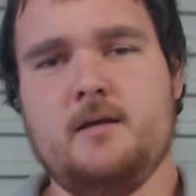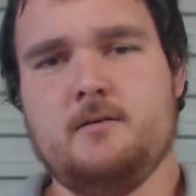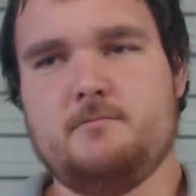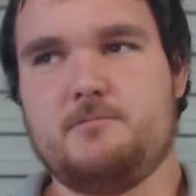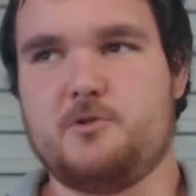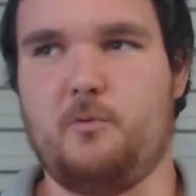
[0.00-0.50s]

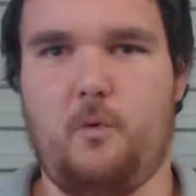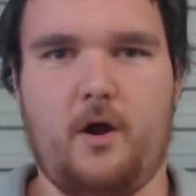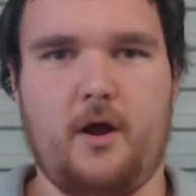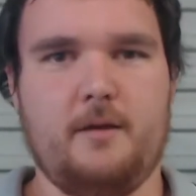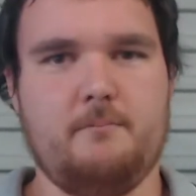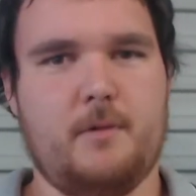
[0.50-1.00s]
So
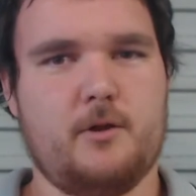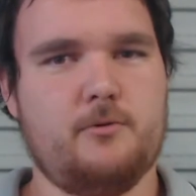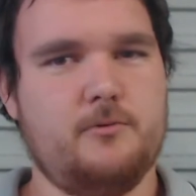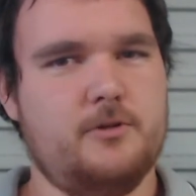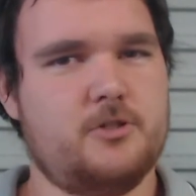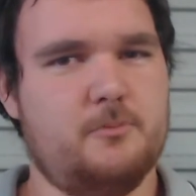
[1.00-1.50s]
why
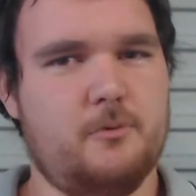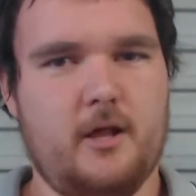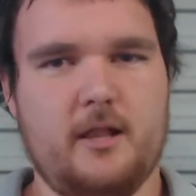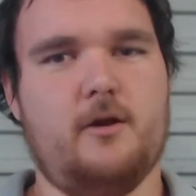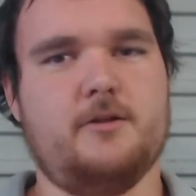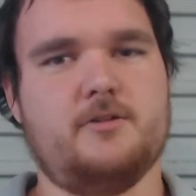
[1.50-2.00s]
muddle your
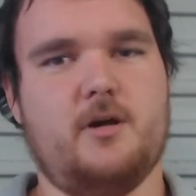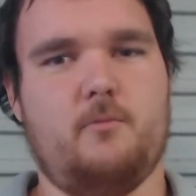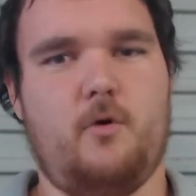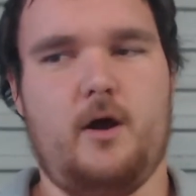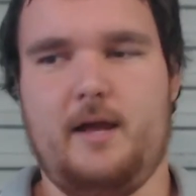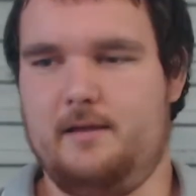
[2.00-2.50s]
supply lines
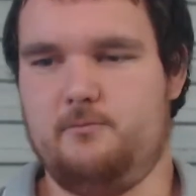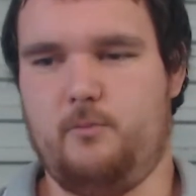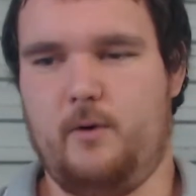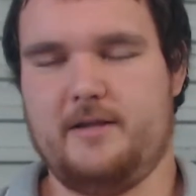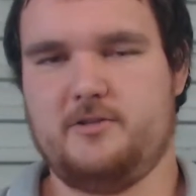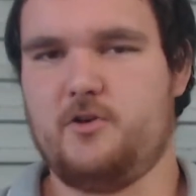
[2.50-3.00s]
up? Why
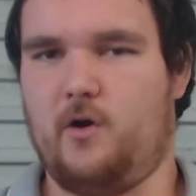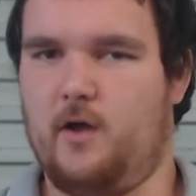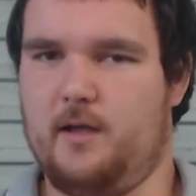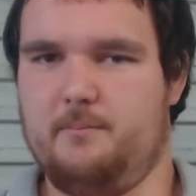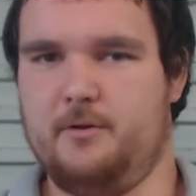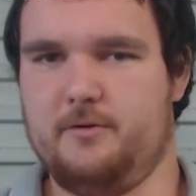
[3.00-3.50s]
waste
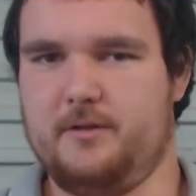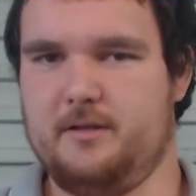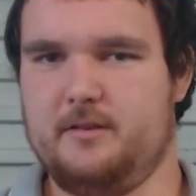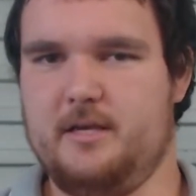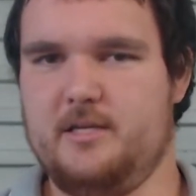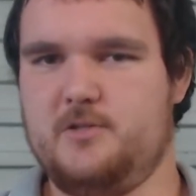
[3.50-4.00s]
time
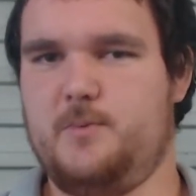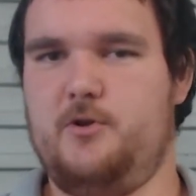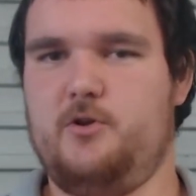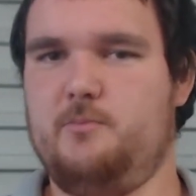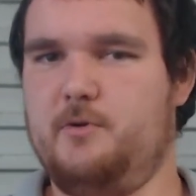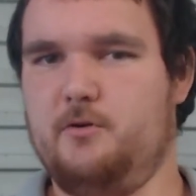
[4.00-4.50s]
building these when
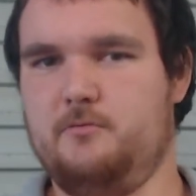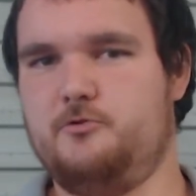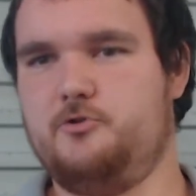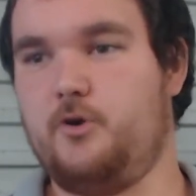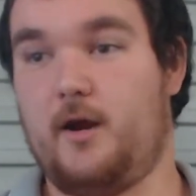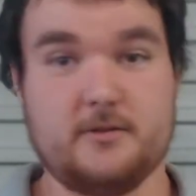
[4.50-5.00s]
you can
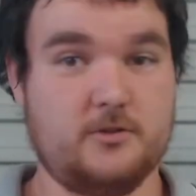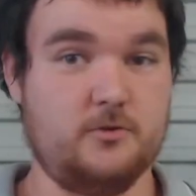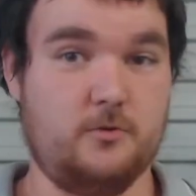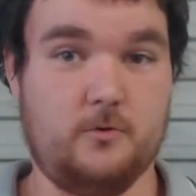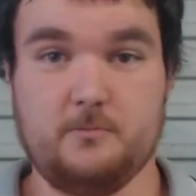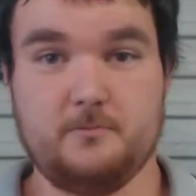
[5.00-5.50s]
build trucks
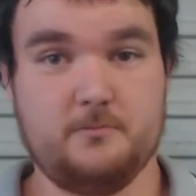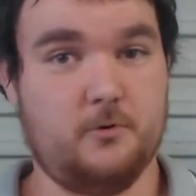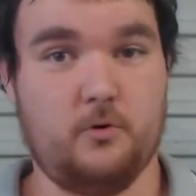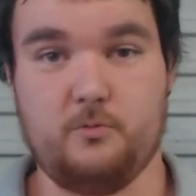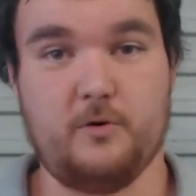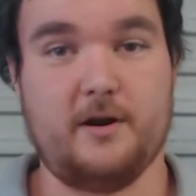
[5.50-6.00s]
or
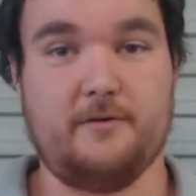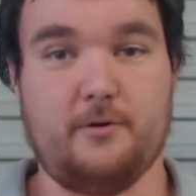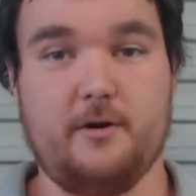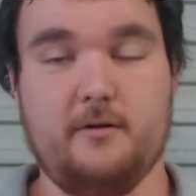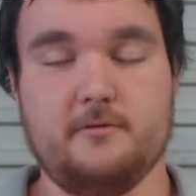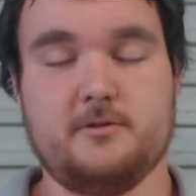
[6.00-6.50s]

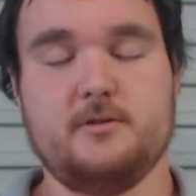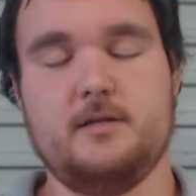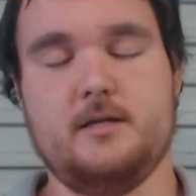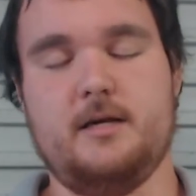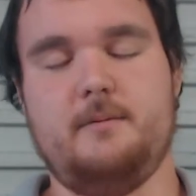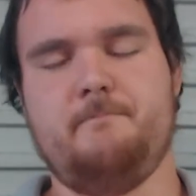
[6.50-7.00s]
whatever else?
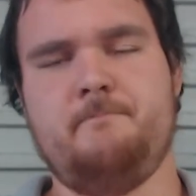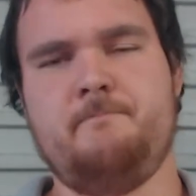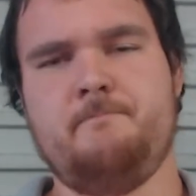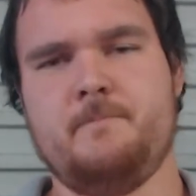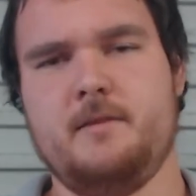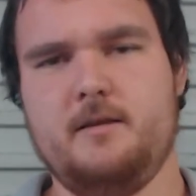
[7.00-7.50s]

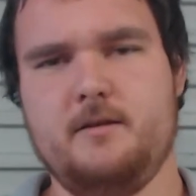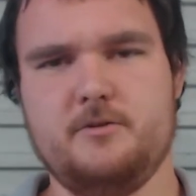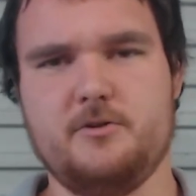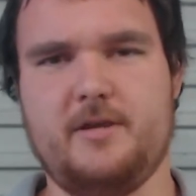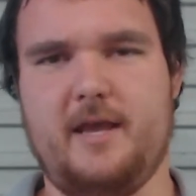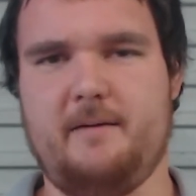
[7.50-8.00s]

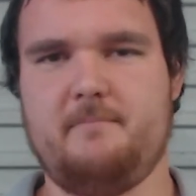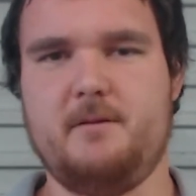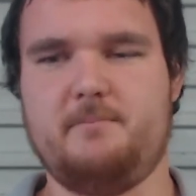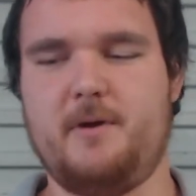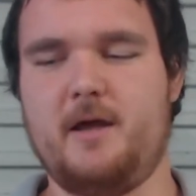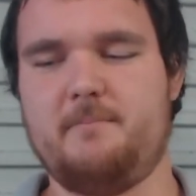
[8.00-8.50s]
So yeah,
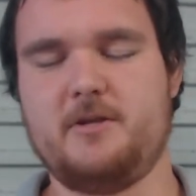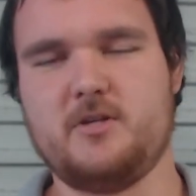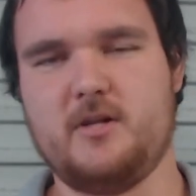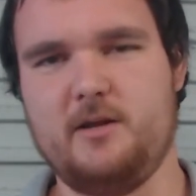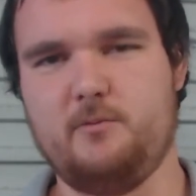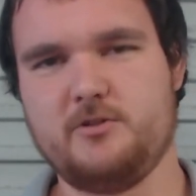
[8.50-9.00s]

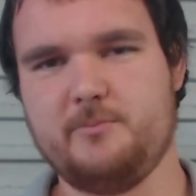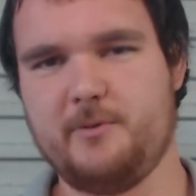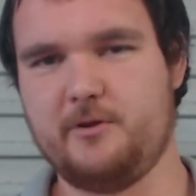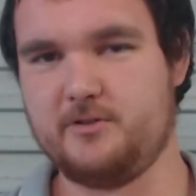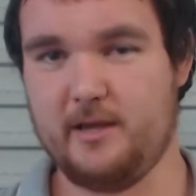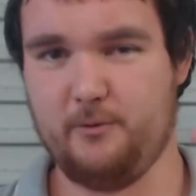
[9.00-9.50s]
basically it wasn't
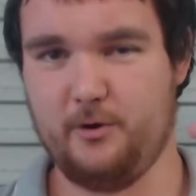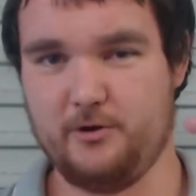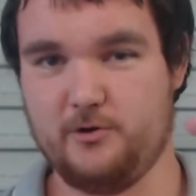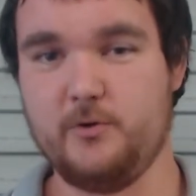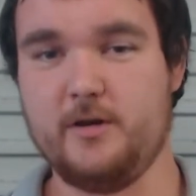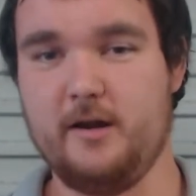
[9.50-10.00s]
because they
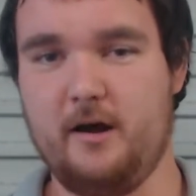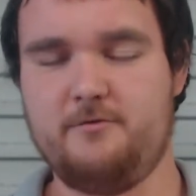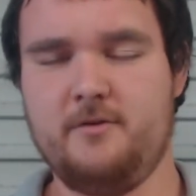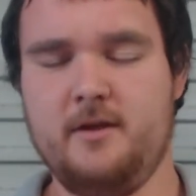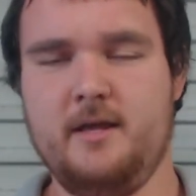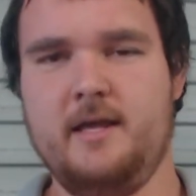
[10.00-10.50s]
weren't good
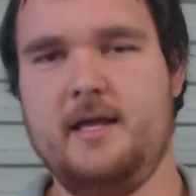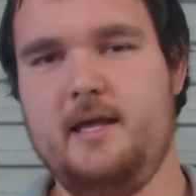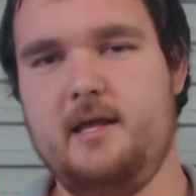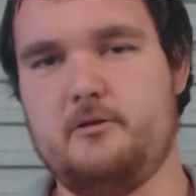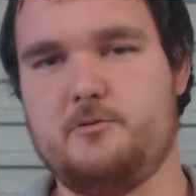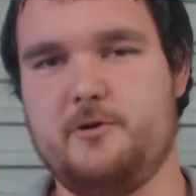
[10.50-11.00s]
enough.
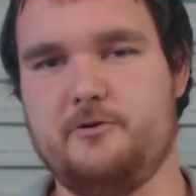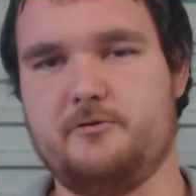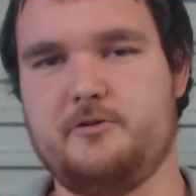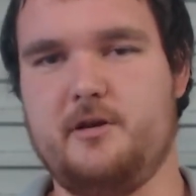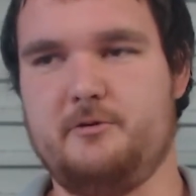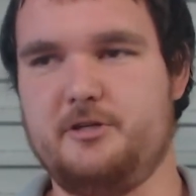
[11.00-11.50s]
It's
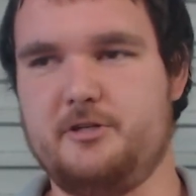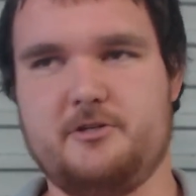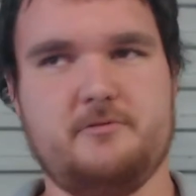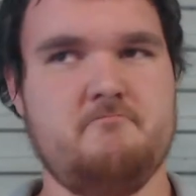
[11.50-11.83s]
because they were just,